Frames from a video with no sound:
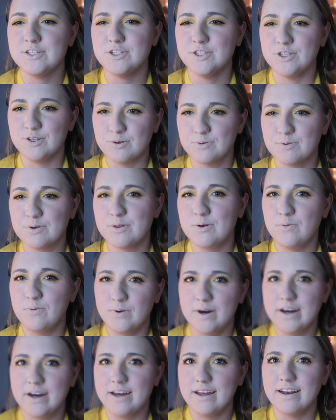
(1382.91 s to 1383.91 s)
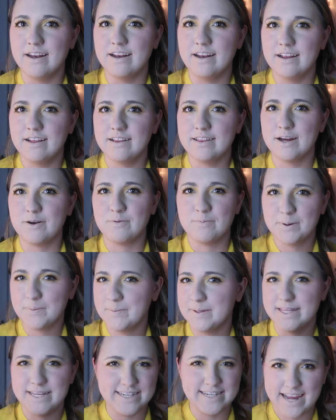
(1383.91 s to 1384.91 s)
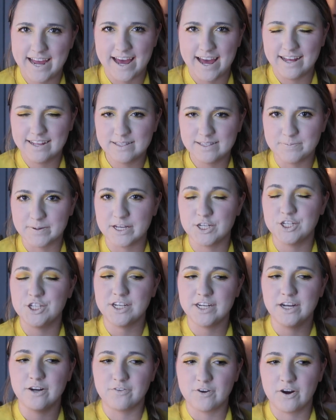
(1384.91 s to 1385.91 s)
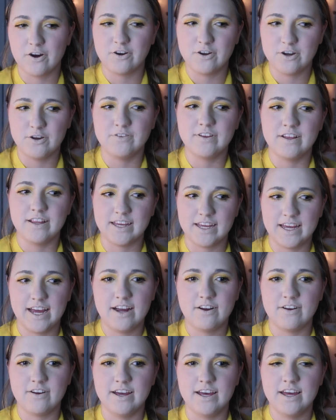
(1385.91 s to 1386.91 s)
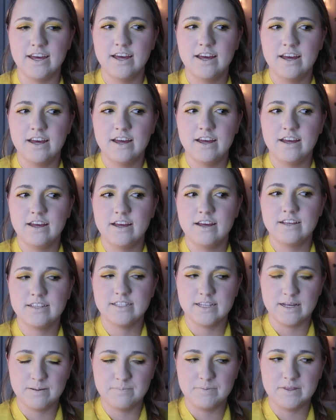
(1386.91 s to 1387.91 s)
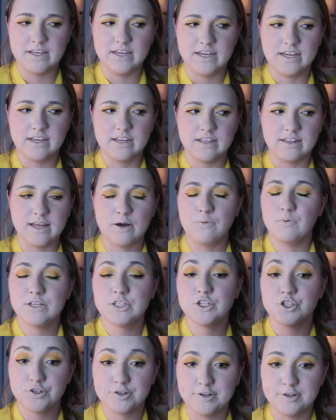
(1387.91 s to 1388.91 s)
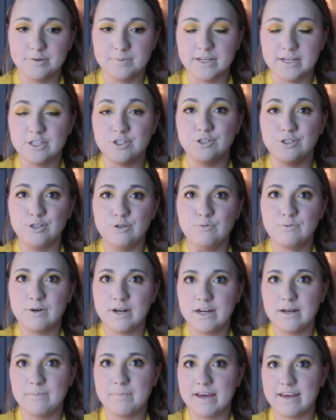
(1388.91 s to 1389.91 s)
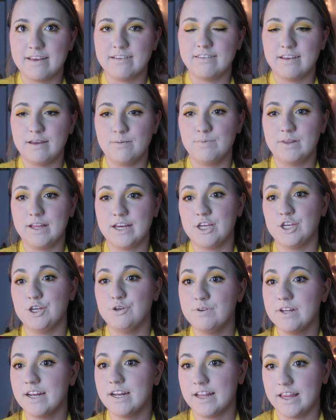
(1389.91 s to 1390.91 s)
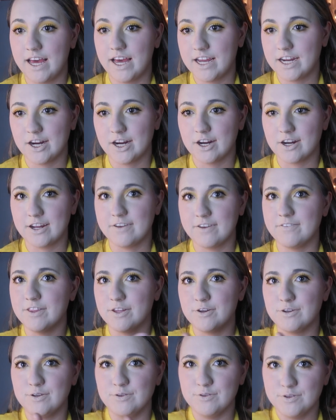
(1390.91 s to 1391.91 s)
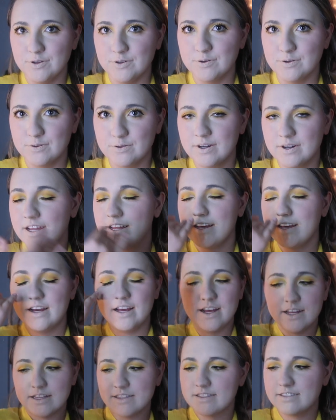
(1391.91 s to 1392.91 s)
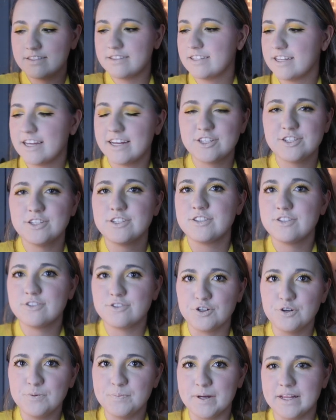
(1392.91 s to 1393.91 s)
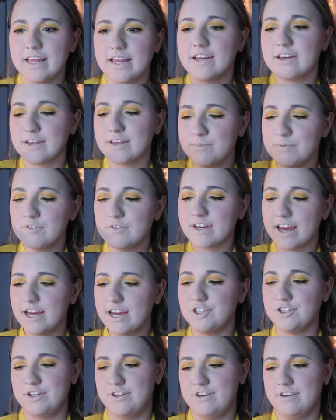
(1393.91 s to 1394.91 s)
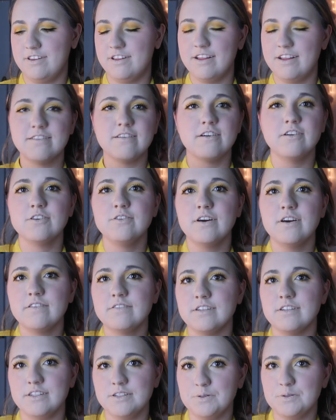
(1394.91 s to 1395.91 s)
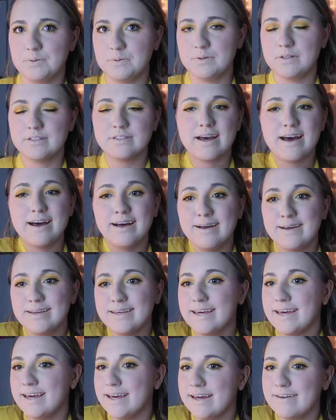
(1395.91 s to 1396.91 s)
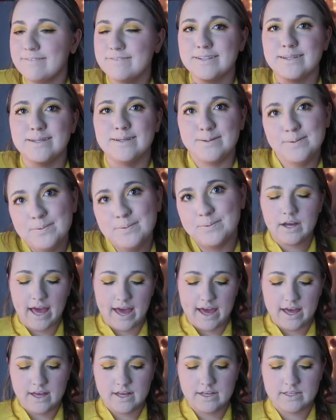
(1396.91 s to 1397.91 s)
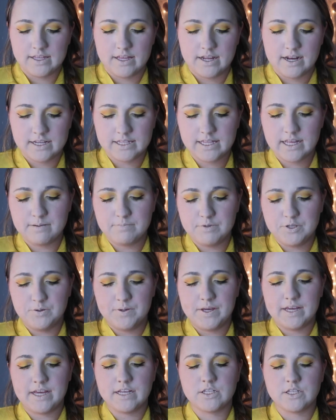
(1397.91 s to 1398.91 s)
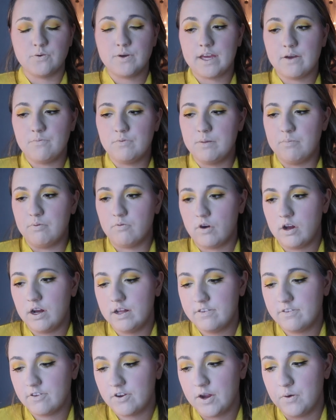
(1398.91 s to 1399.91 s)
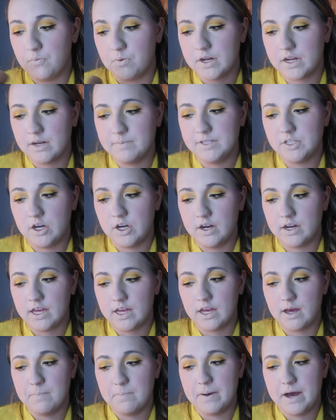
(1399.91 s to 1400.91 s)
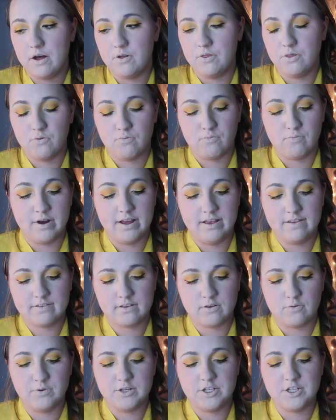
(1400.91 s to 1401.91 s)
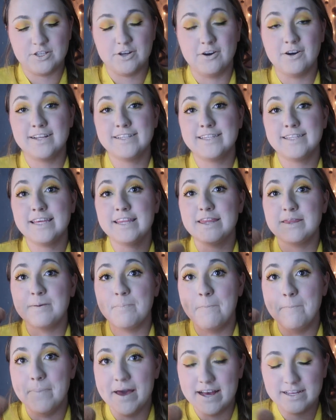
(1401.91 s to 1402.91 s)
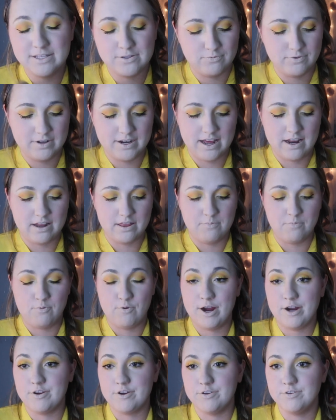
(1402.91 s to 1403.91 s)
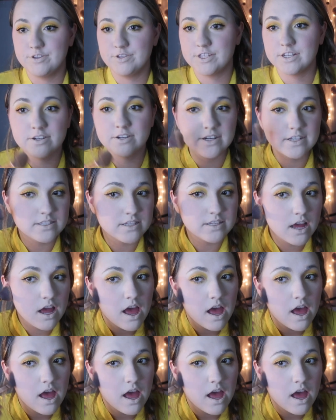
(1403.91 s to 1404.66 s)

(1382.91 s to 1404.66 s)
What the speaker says: you were the one that ruined the chance, because she overheard you telling Garrett something that wasn't true because you wanted to make it seem like you didn't like her, even though you do. It's just stupid. Like, communication, that's all you have to do. That's all you have to do. Okay, so the next thing I'm doing is going in with a bronzer, and we're going to be talking about The Risk, which is honestly the best one out of the Briar You series.